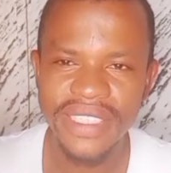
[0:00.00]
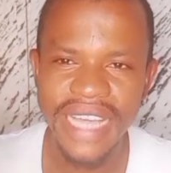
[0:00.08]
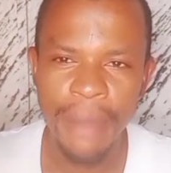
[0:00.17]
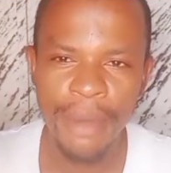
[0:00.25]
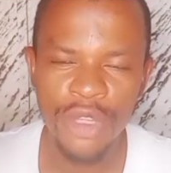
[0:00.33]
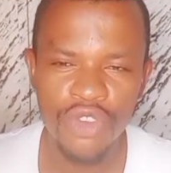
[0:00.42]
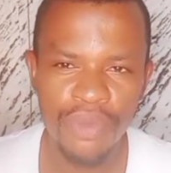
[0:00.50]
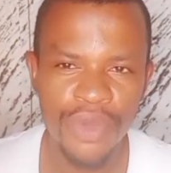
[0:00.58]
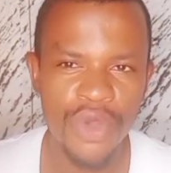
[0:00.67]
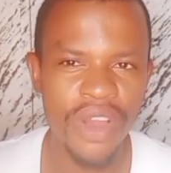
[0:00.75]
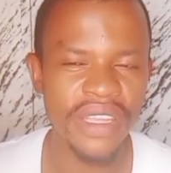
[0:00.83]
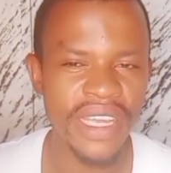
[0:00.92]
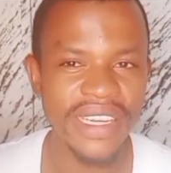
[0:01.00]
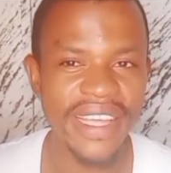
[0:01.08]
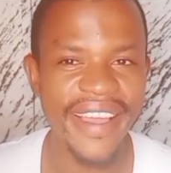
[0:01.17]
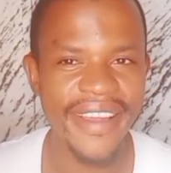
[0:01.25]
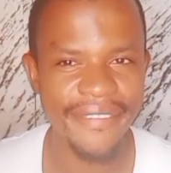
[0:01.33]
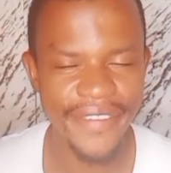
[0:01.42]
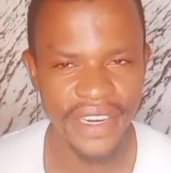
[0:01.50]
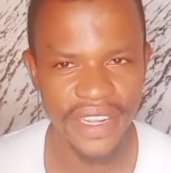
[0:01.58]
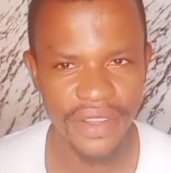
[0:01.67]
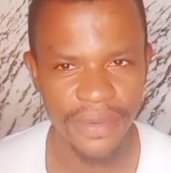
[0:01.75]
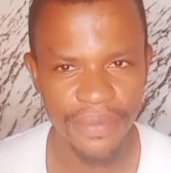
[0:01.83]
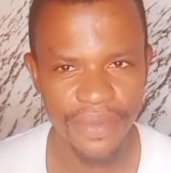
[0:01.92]
the amount of meal you are taking every
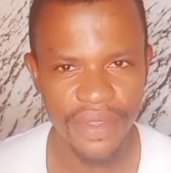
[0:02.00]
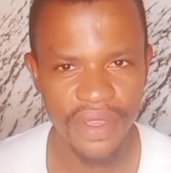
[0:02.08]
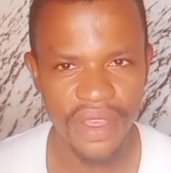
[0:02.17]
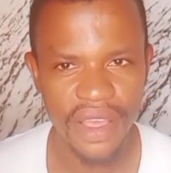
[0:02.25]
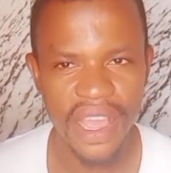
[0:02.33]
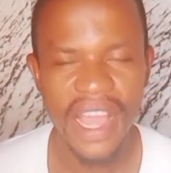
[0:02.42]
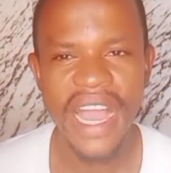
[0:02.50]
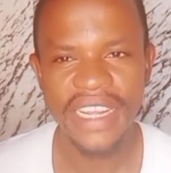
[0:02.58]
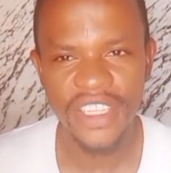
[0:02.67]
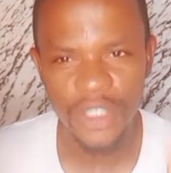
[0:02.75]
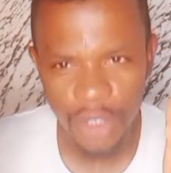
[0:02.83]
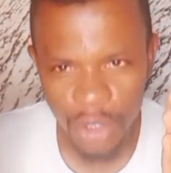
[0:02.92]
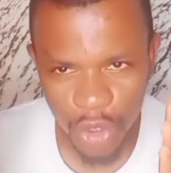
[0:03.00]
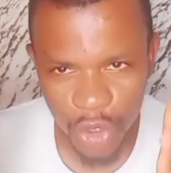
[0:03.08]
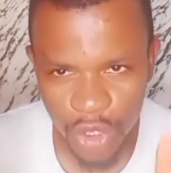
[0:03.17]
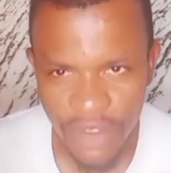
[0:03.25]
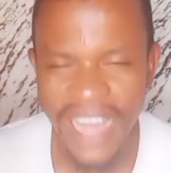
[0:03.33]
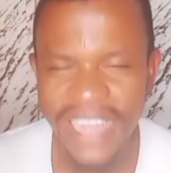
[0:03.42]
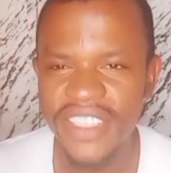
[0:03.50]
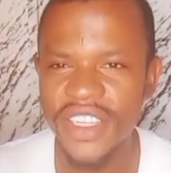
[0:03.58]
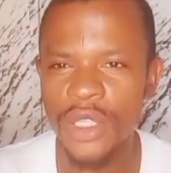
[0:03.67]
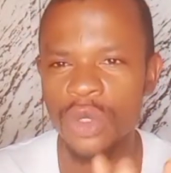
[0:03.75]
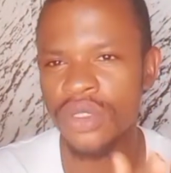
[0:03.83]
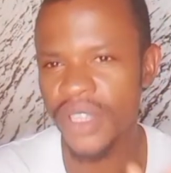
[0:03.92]
day, and then you divide it
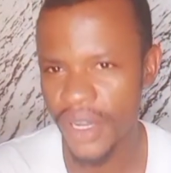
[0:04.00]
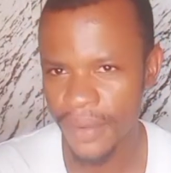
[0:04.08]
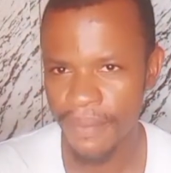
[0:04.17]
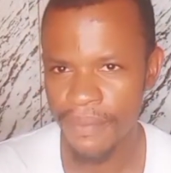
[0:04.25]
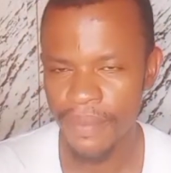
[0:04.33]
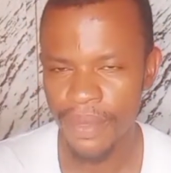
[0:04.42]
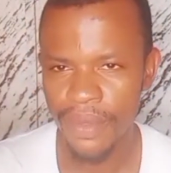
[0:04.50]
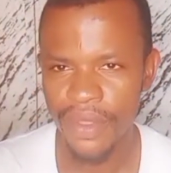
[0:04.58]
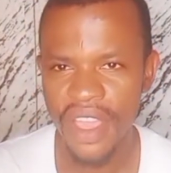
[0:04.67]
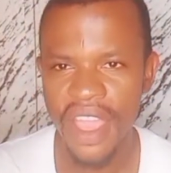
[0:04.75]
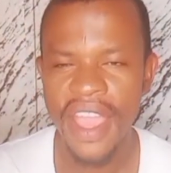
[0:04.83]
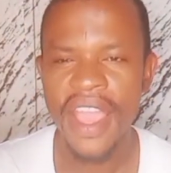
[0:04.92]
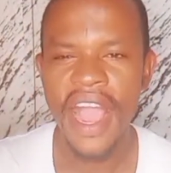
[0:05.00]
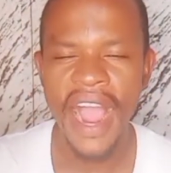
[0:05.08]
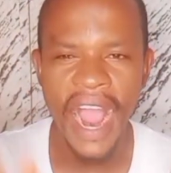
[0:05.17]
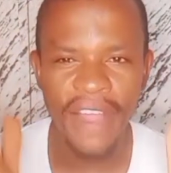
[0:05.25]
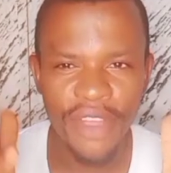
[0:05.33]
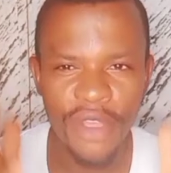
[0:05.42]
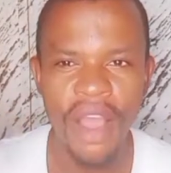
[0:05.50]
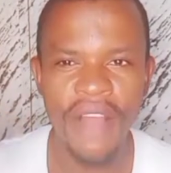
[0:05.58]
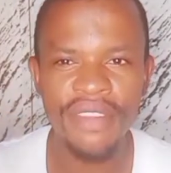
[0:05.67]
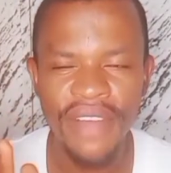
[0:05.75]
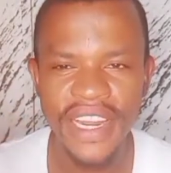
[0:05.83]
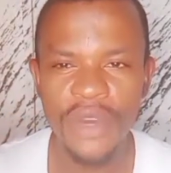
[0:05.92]
into 3. After you have
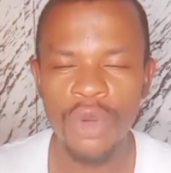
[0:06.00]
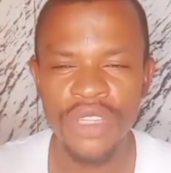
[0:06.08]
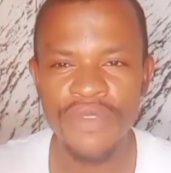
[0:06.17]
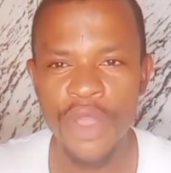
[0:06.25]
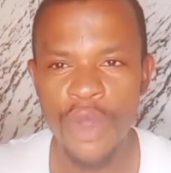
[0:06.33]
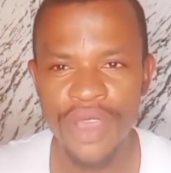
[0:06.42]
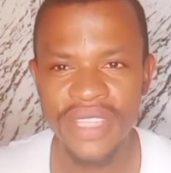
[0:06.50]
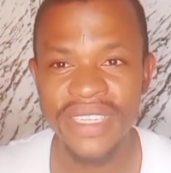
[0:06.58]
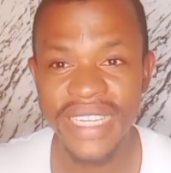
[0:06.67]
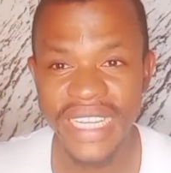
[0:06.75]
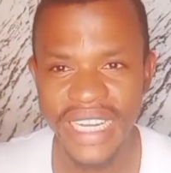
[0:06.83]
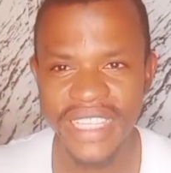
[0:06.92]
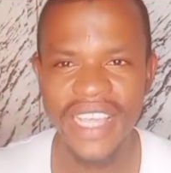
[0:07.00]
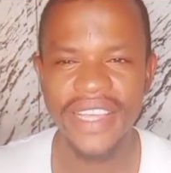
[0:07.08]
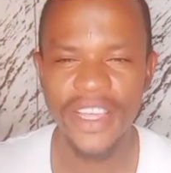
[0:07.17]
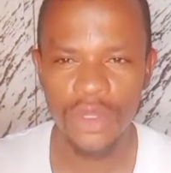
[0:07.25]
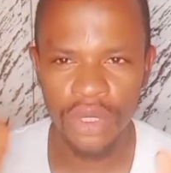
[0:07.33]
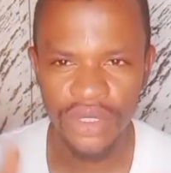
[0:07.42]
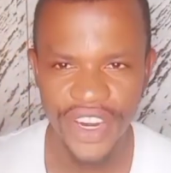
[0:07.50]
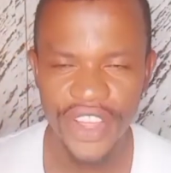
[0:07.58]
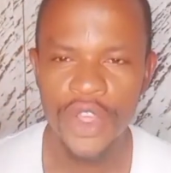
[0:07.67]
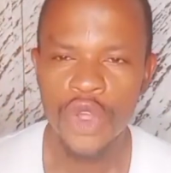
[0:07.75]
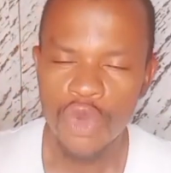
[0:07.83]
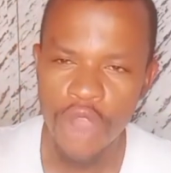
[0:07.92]
divided whatever you're eating in a day into
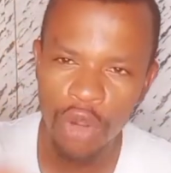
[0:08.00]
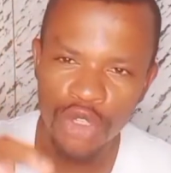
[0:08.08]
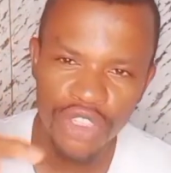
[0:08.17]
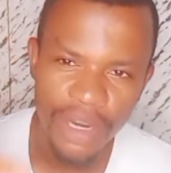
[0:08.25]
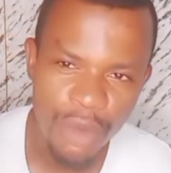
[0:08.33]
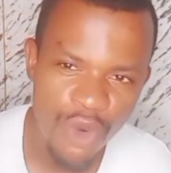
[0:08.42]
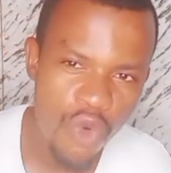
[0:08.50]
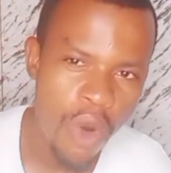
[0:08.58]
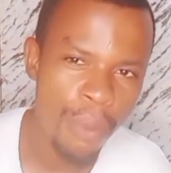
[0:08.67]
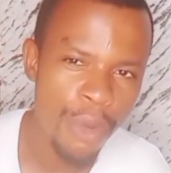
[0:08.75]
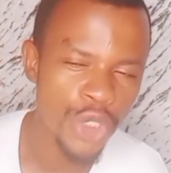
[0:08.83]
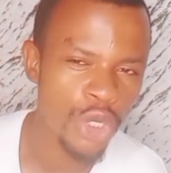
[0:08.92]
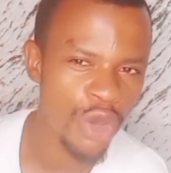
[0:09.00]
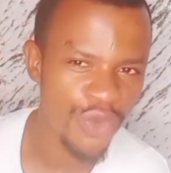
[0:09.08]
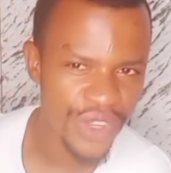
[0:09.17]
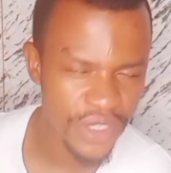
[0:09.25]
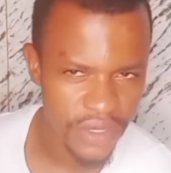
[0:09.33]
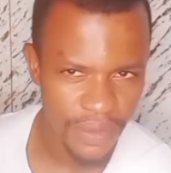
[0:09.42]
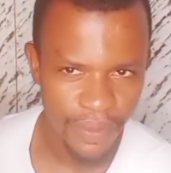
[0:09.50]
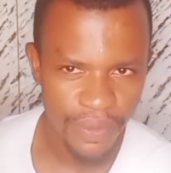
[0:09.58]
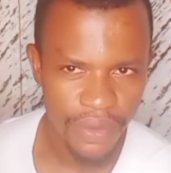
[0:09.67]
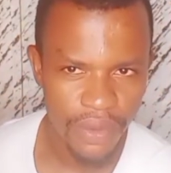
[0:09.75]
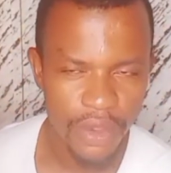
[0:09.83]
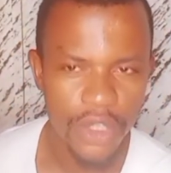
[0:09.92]
3, you are going to remove 1 portion of it.
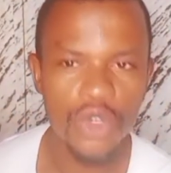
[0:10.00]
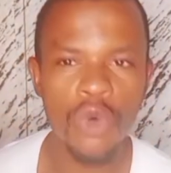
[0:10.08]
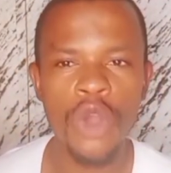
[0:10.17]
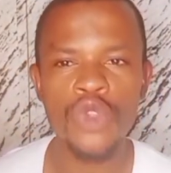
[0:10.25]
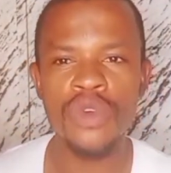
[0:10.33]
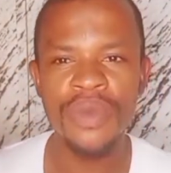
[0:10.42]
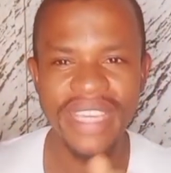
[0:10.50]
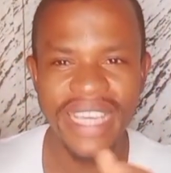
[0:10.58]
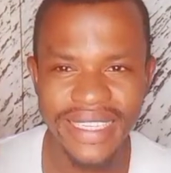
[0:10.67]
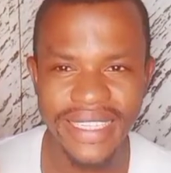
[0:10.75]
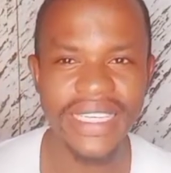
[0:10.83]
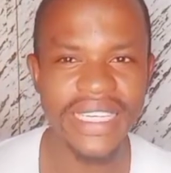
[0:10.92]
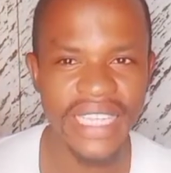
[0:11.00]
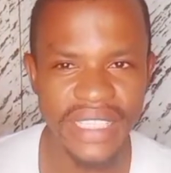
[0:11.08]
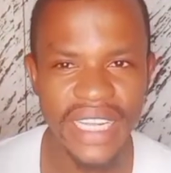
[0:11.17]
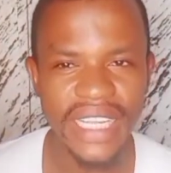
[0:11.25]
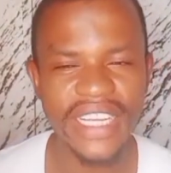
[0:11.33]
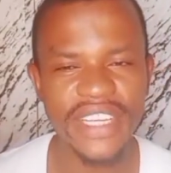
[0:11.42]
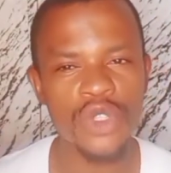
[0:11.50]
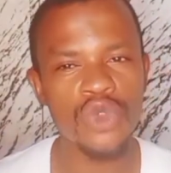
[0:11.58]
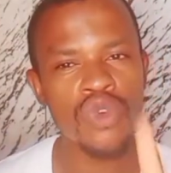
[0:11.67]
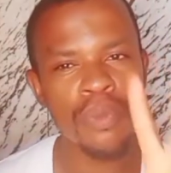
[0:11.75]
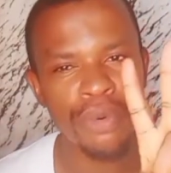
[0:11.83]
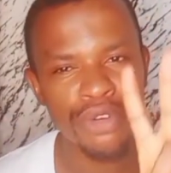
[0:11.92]
So what you'll be eating in a day is
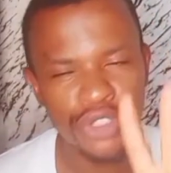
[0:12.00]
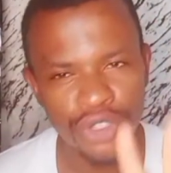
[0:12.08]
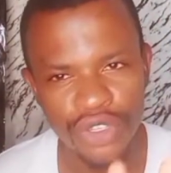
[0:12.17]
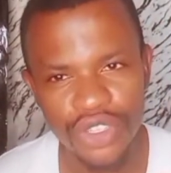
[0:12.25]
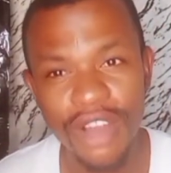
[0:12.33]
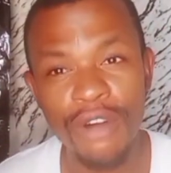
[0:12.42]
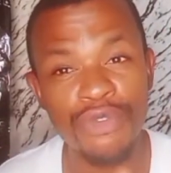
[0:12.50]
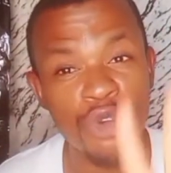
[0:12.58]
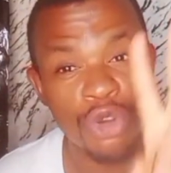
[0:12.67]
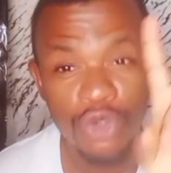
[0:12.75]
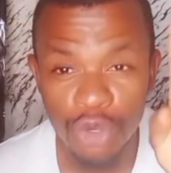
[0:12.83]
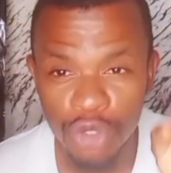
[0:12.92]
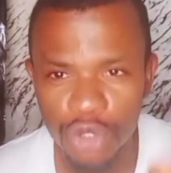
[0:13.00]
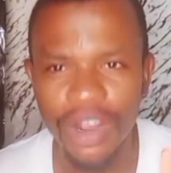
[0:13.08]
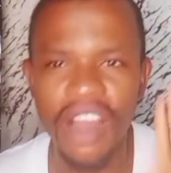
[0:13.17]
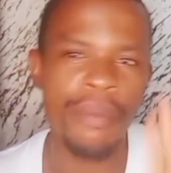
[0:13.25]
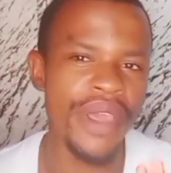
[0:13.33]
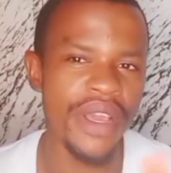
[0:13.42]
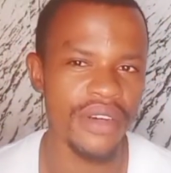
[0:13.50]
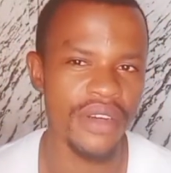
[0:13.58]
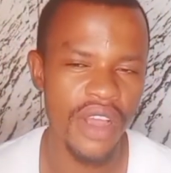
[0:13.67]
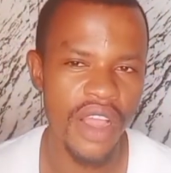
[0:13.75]
2 portions of your usual meal.